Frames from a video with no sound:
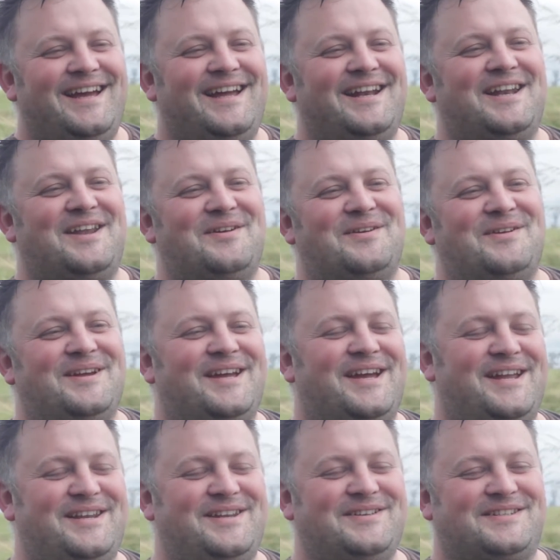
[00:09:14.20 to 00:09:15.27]

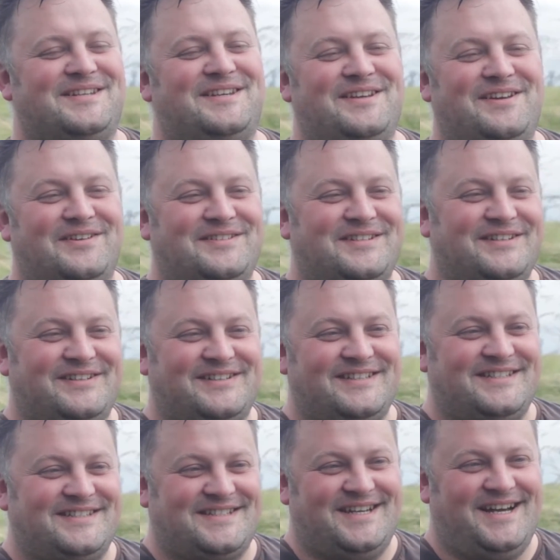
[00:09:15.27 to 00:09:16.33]
and you said you got to look at
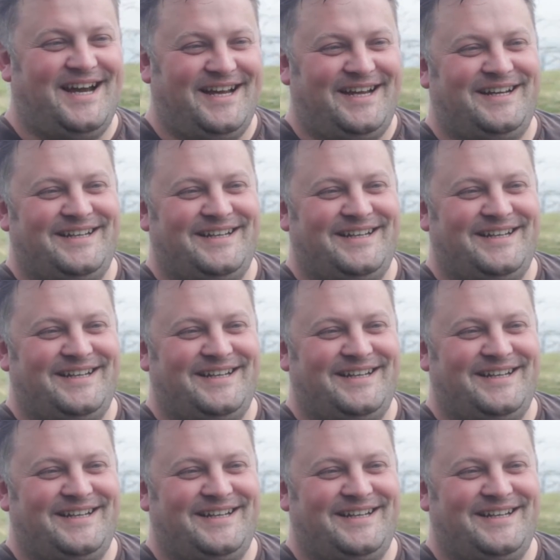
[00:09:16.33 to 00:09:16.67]
this guy.